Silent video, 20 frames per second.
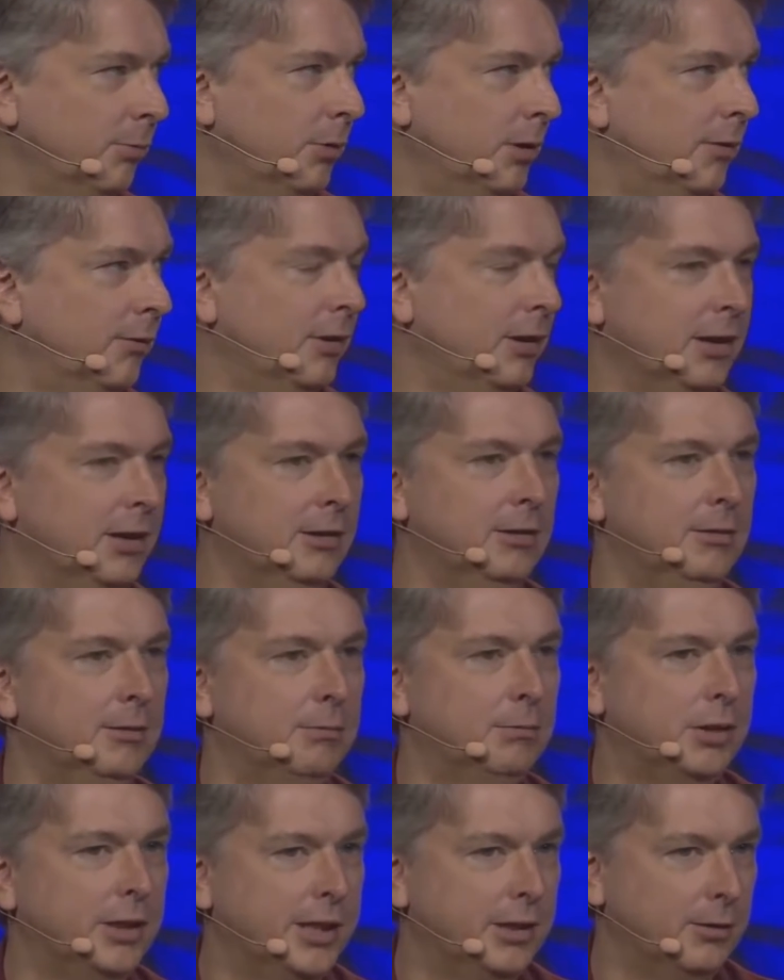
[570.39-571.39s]
But if I
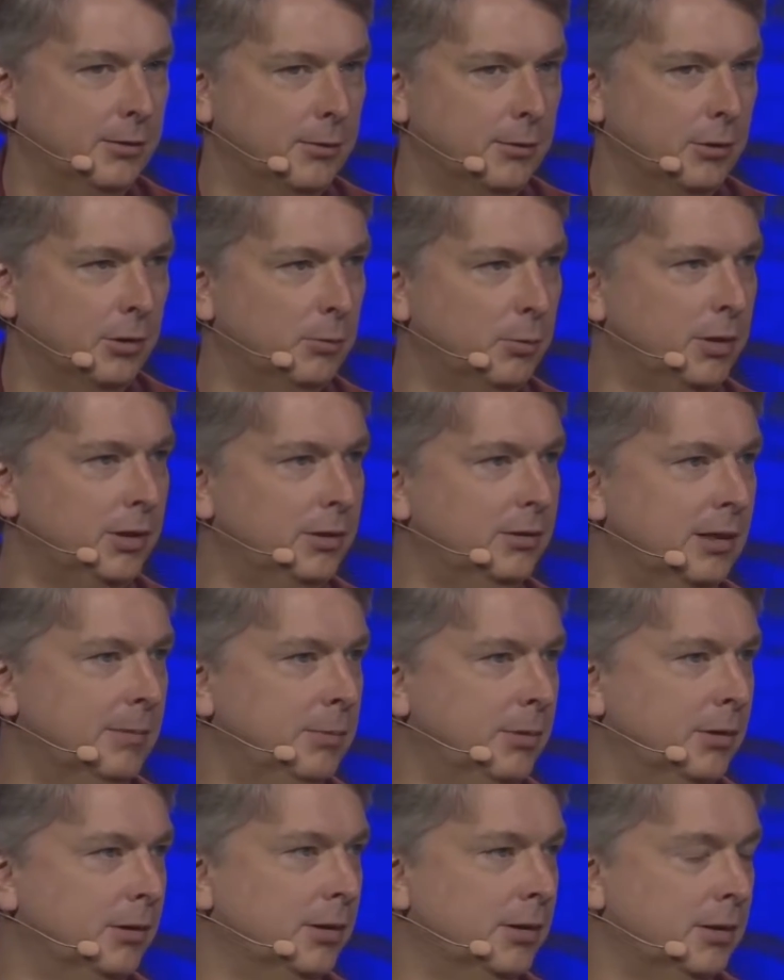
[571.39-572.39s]
play in a group, we
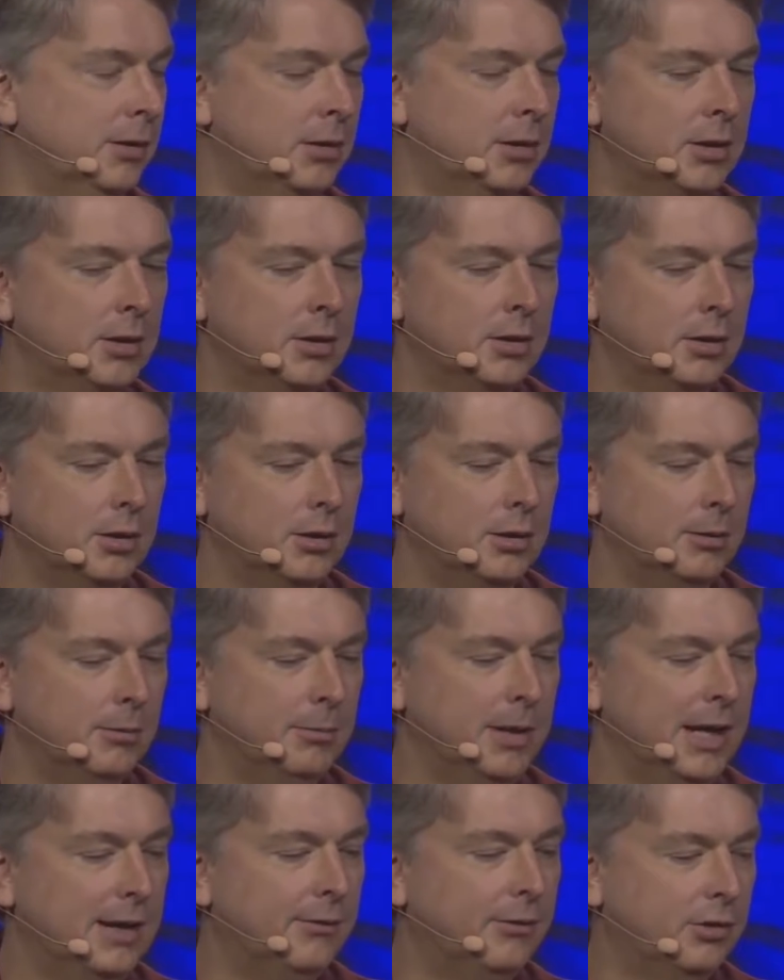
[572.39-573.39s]
typically
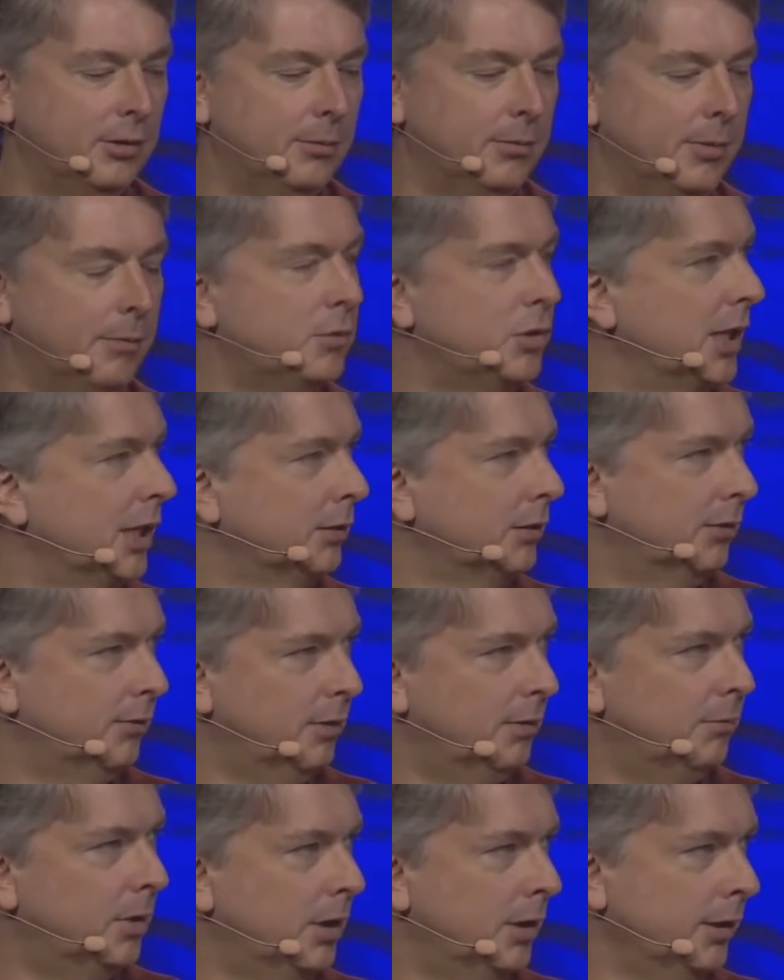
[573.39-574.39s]
have some objective
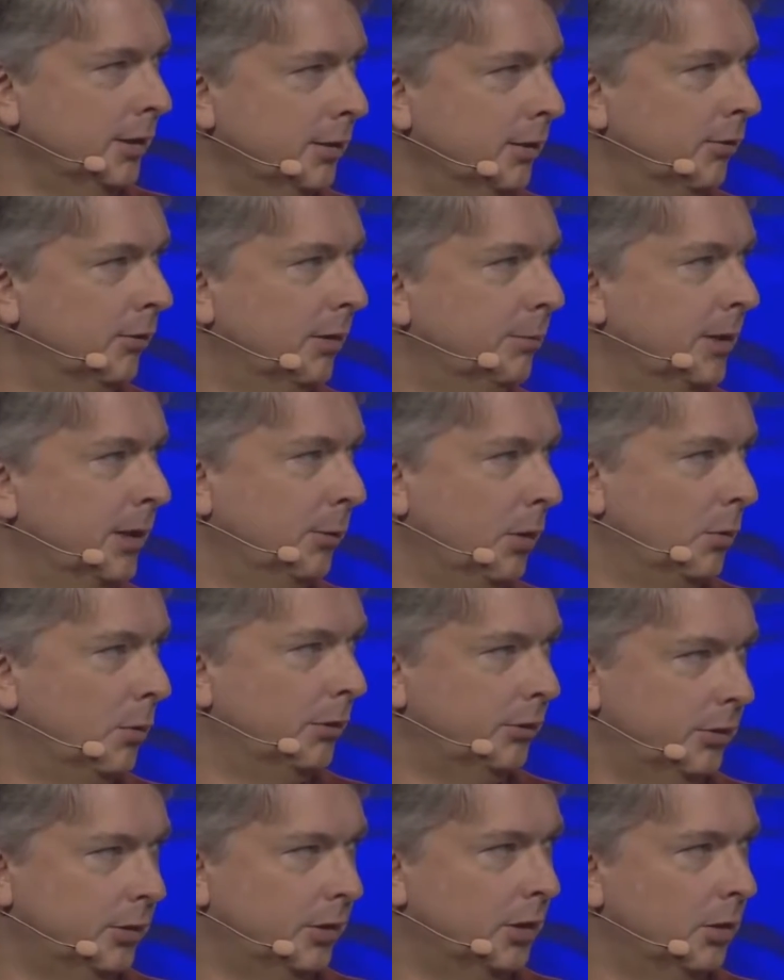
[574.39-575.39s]
in mind. It's something we
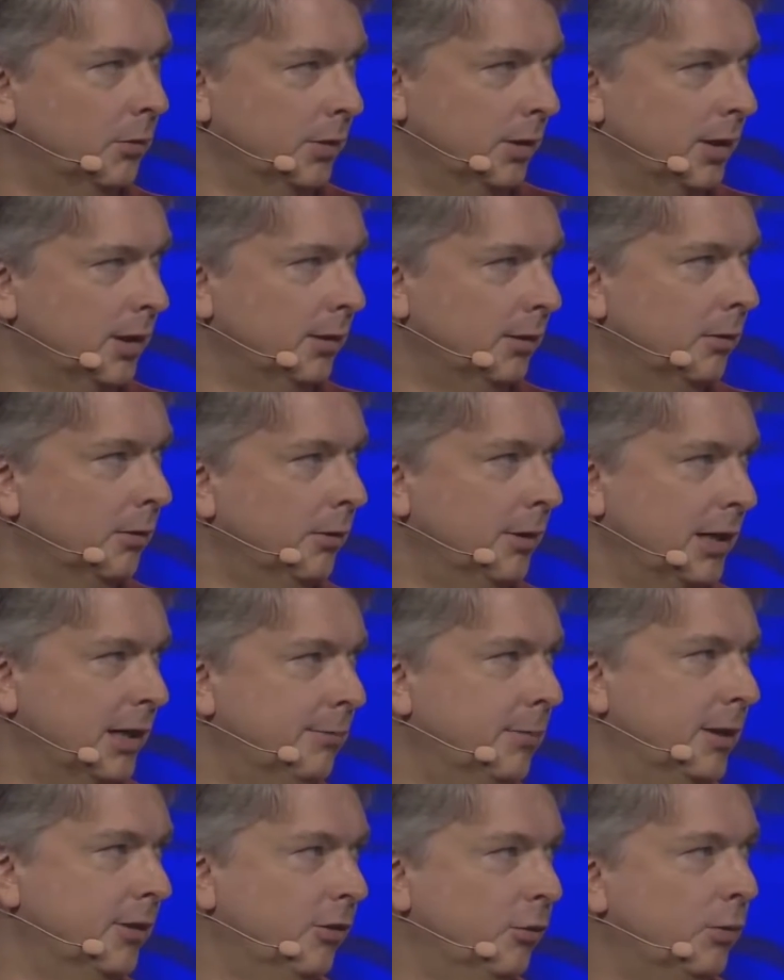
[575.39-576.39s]
want to go and kill, and then I
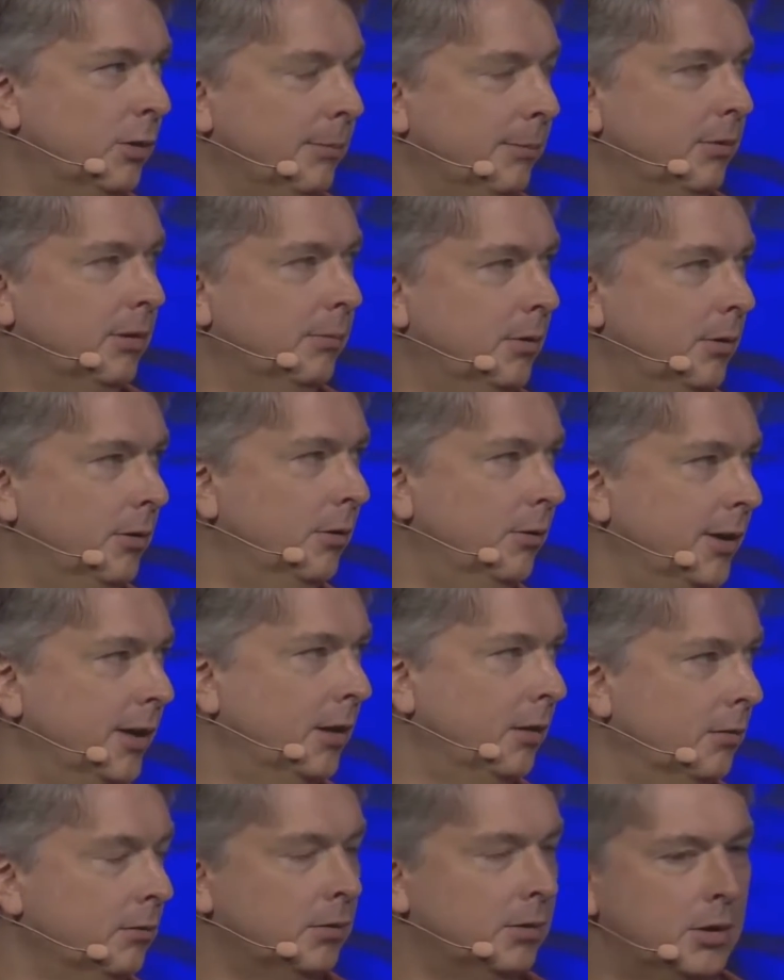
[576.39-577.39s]
might swap some of those
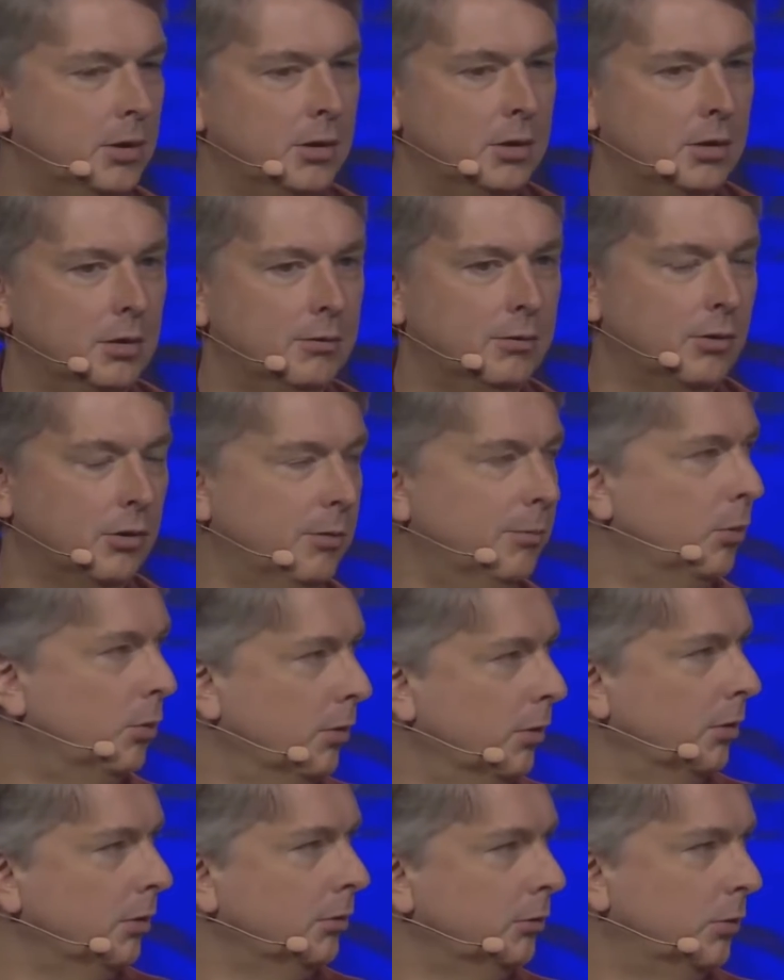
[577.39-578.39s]
out for the
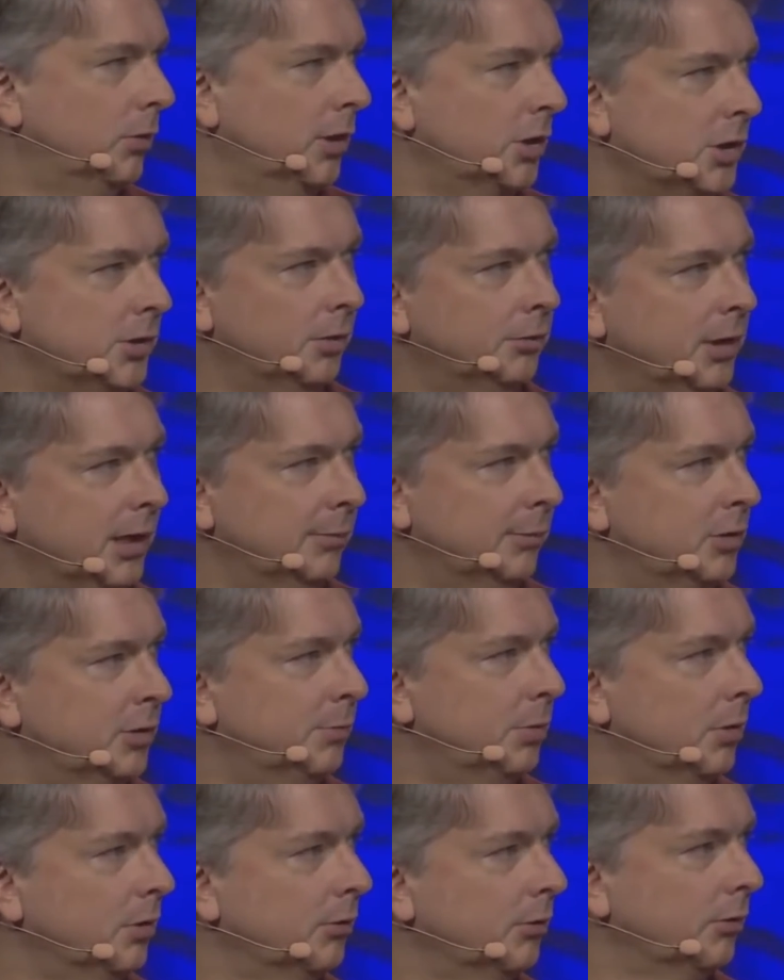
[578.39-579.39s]
more traditional damage
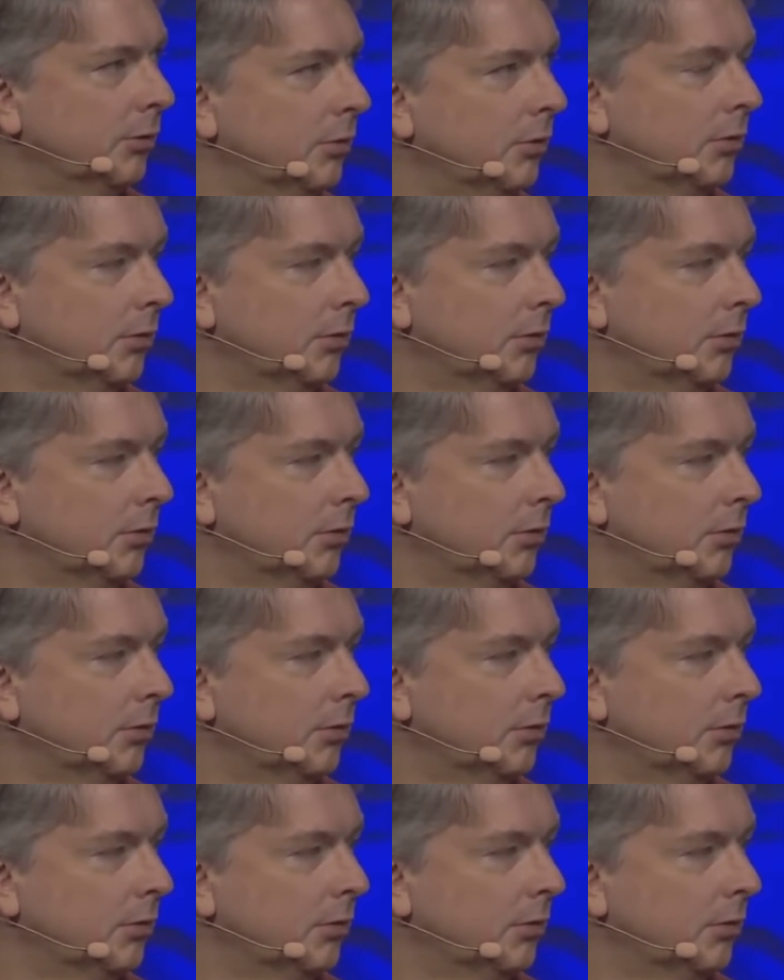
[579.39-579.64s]
perks.